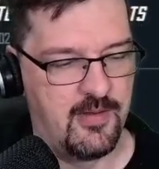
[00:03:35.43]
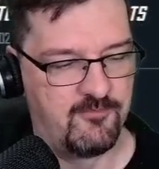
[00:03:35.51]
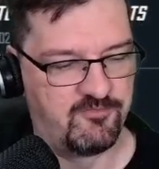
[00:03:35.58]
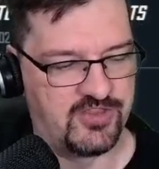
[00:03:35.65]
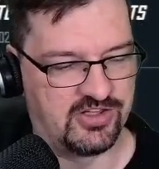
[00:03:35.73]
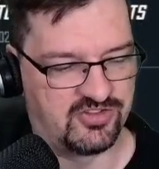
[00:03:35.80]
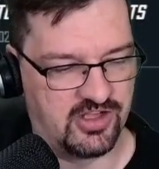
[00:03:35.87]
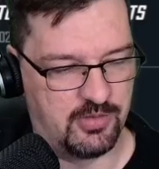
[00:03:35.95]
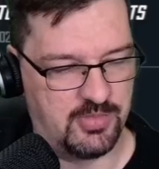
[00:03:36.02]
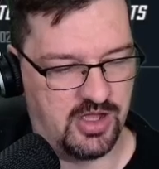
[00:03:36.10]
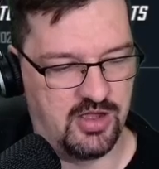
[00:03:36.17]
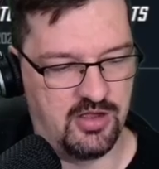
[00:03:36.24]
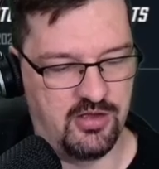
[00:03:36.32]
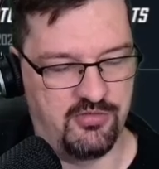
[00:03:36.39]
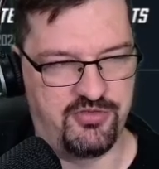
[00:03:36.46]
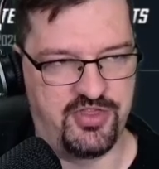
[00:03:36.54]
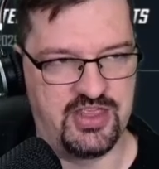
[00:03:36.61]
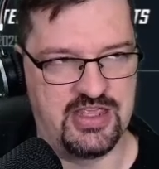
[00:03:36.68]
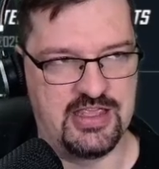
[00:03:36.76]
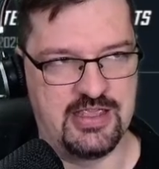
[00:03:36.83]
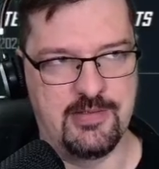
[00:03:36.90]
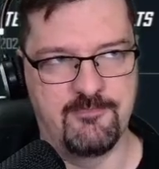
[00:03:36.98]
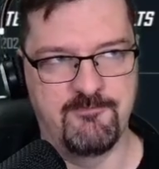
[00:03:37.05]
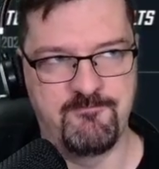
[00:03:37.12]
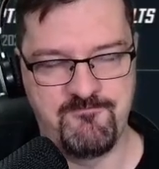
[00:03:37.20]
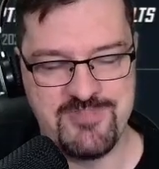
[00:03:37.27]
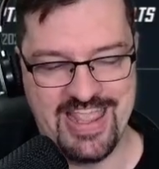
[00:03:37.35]
some of the
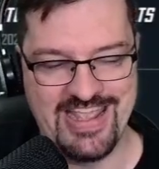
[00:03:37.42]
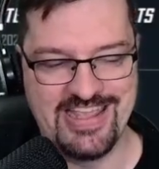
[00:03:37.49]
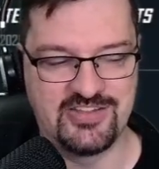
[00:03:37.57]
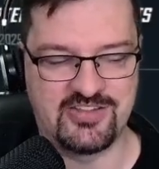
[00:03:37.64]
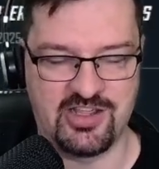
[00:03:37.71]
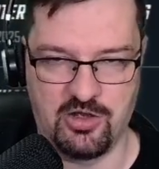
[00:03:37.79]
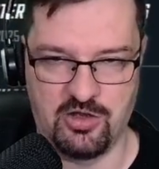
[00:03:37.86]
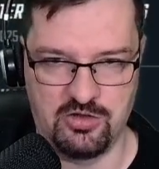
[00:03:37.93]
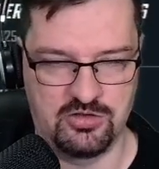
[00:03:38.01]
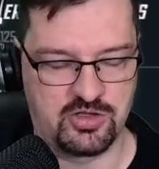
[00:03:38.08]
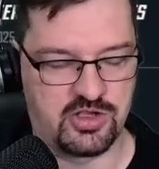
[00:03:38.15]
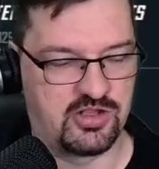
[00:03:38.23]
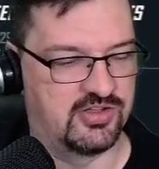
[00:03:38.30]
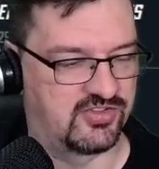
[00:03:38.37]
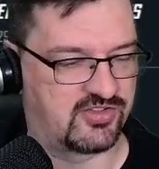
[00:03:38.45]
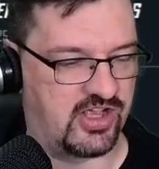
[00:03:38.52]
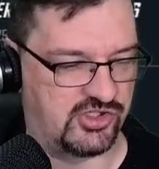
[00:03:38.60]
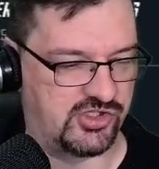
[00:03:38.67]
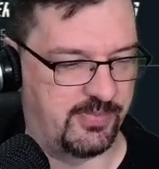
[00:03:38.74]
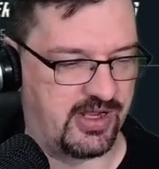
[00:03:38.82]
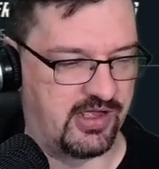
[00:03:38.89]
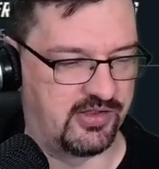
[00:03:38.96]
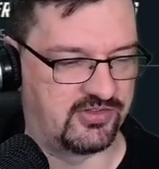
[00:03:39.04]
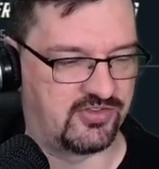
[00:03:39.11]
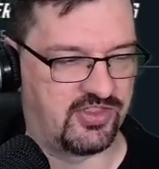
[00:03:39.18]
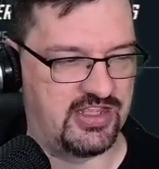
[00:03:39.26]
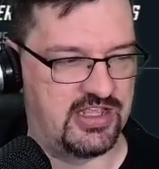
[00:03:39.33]
intel discussion, because
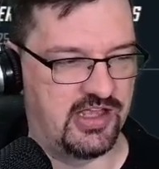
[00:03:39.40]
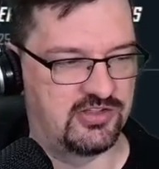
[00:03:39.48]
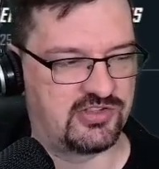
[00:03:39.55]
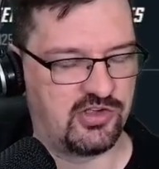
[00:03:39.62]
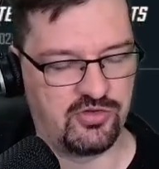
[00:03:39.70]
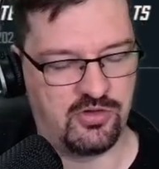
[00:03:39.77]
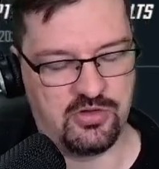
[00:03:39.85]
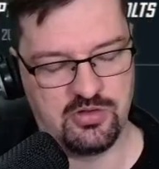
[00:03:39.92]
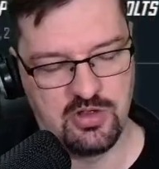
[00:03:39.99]
the intel